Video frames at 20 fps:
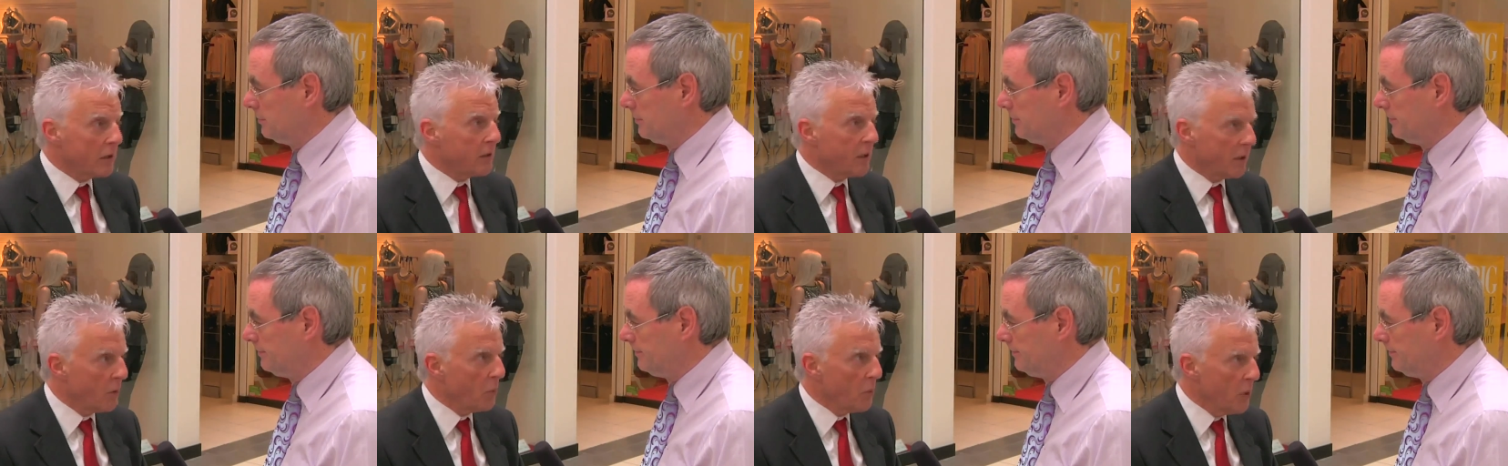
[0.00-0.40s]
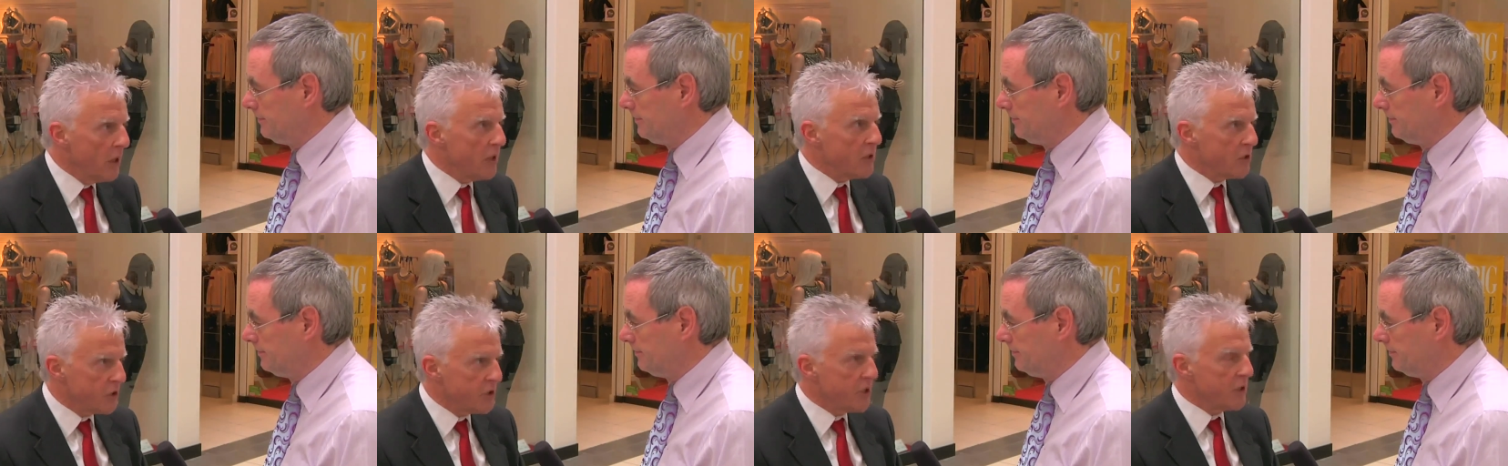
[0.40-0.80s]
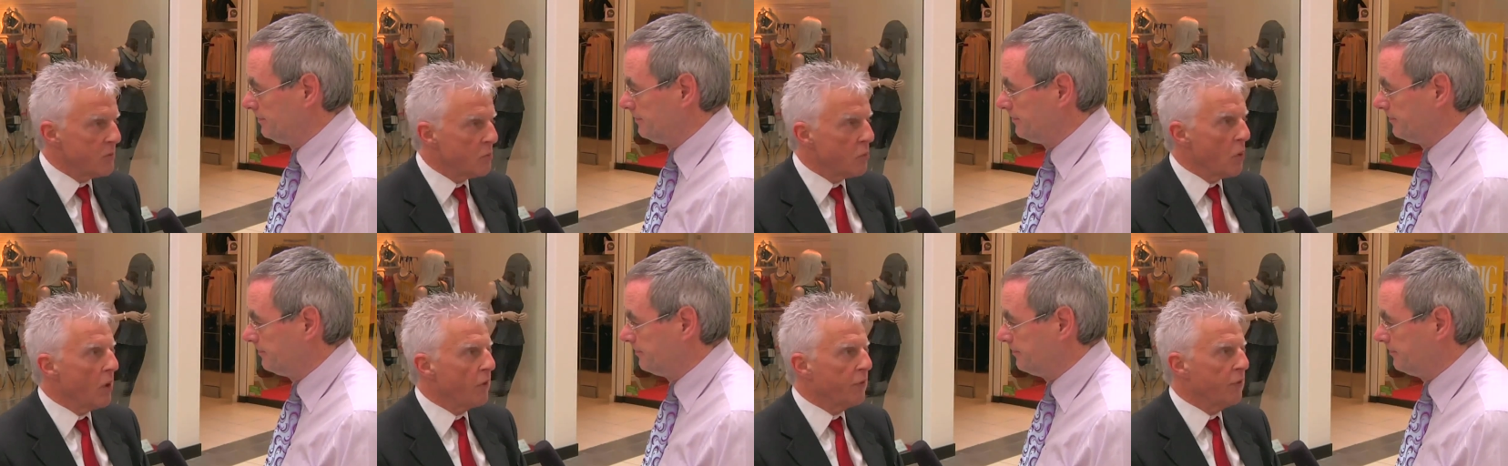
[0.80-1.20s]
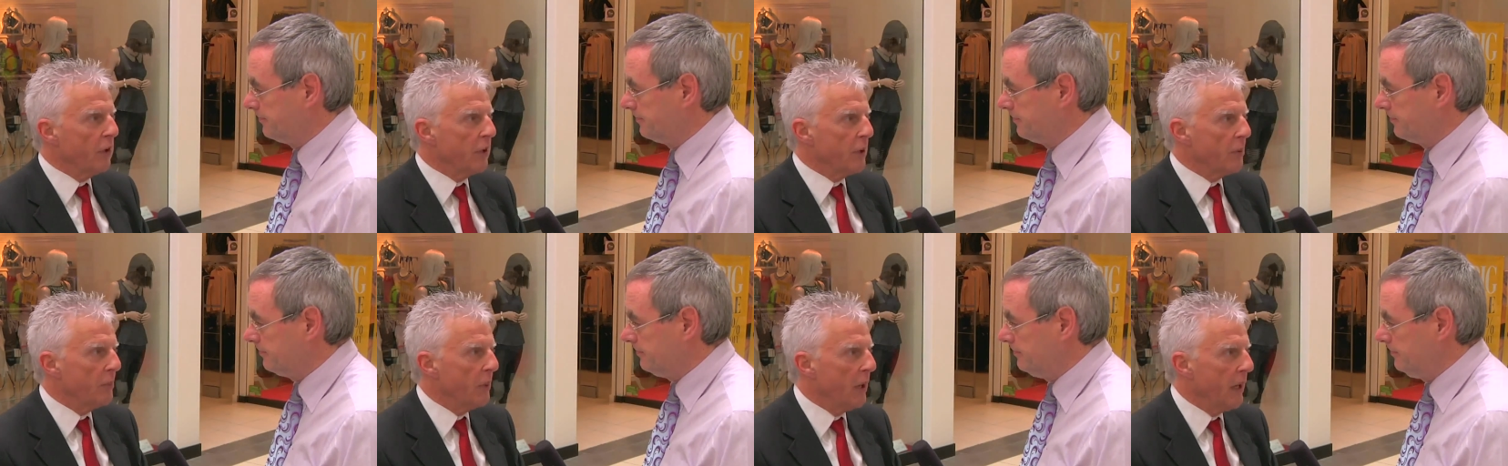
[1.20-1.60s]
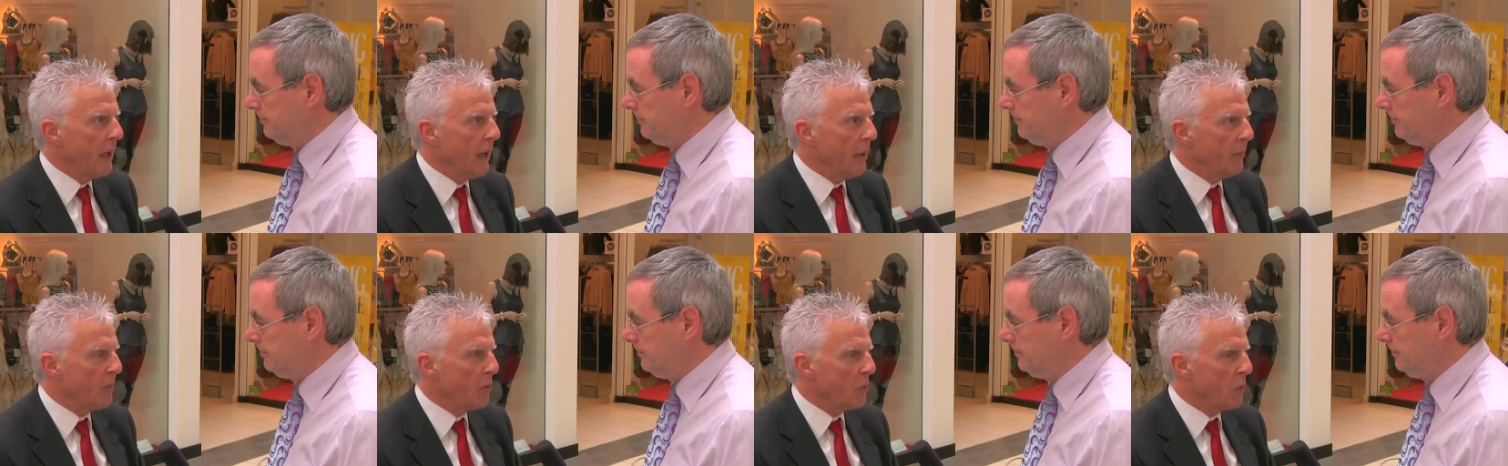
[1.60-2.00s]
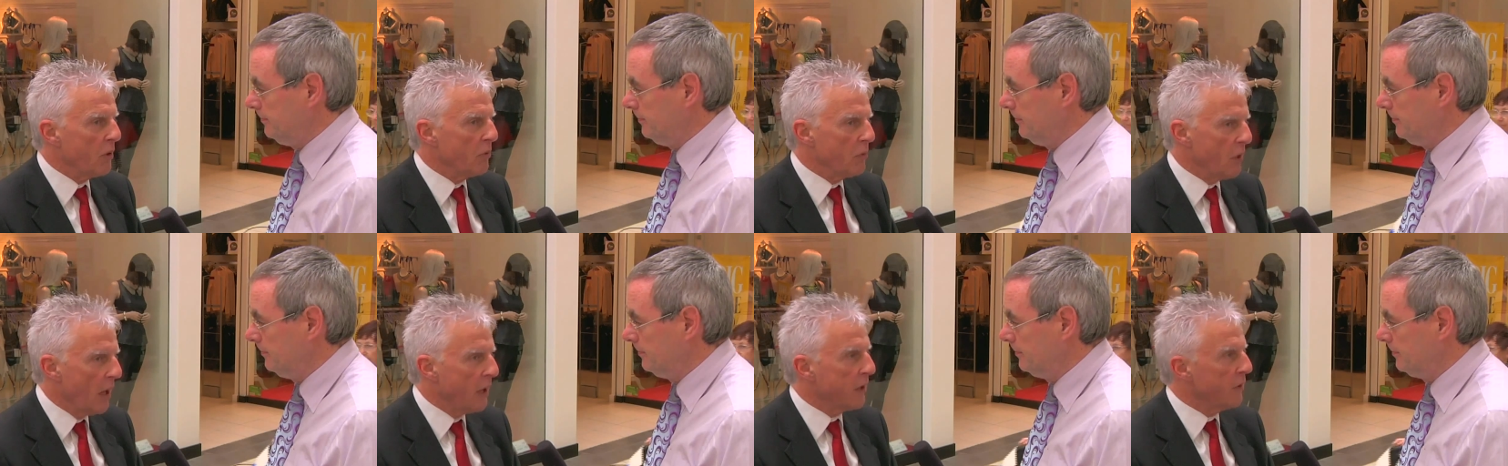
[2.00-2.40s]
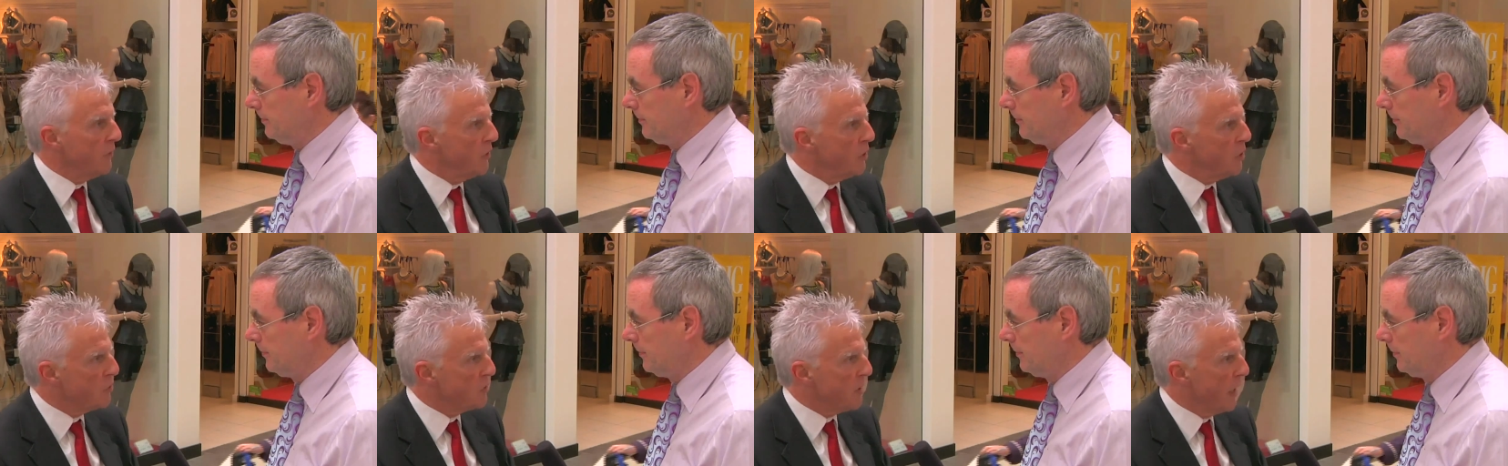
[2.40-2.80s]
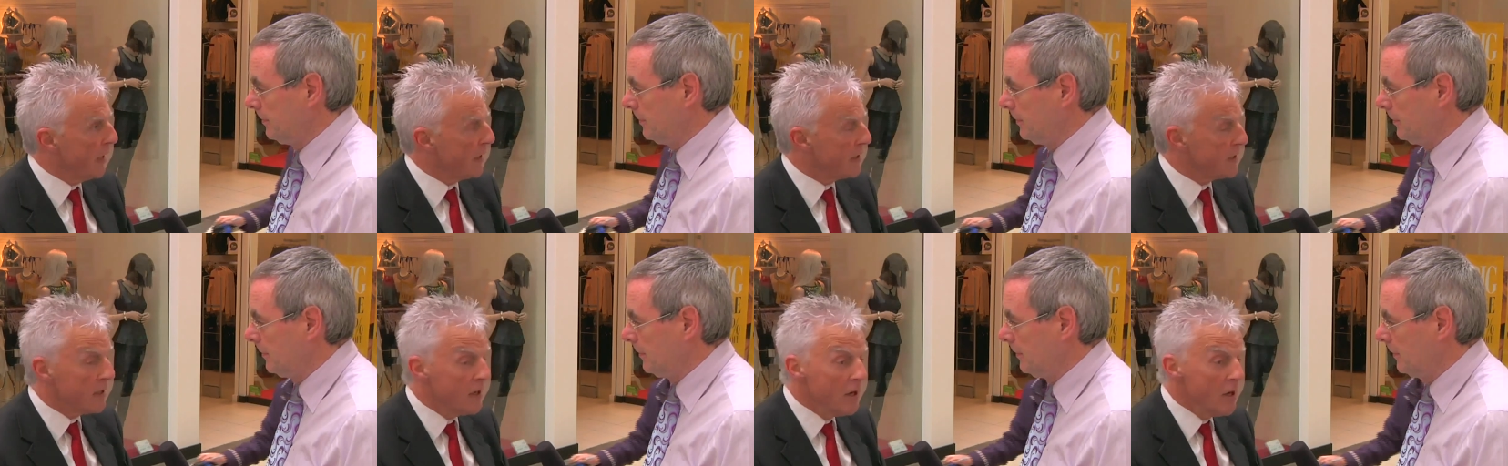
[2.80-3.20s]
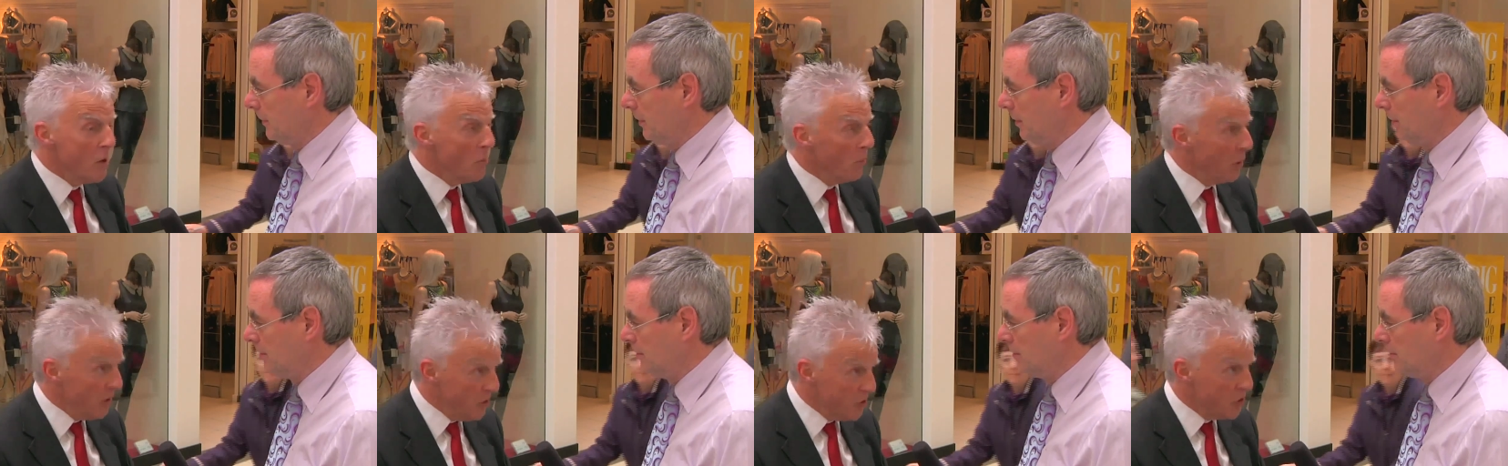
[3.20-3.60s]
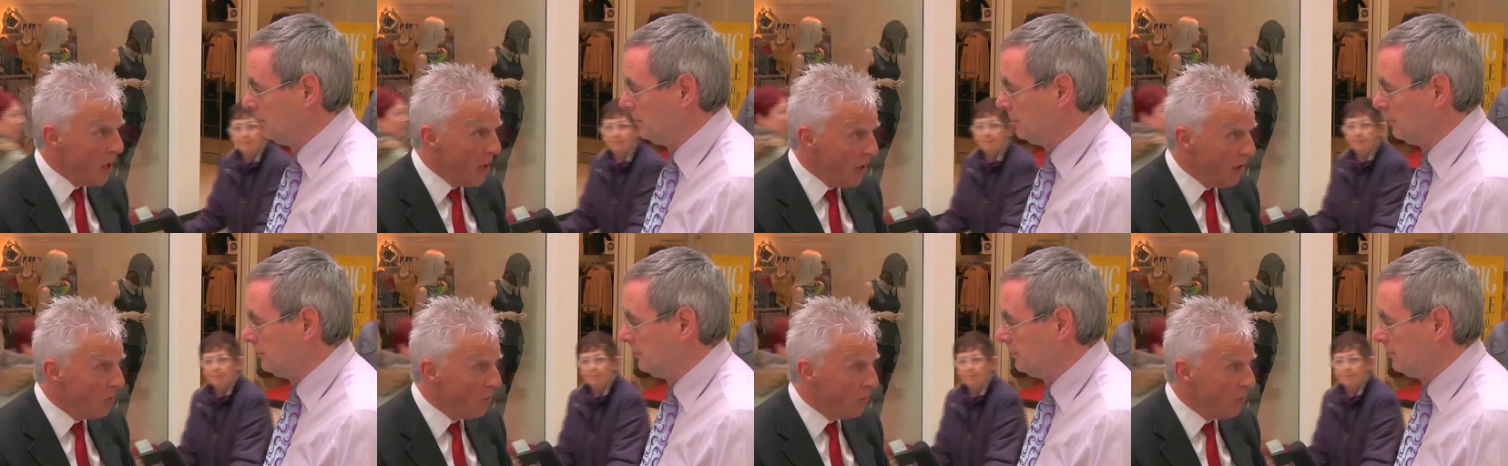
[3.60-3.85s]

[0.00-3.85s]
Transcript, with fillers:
Speaker 1: that they were in just didn't work for them and they were relatively new tenants. But in general,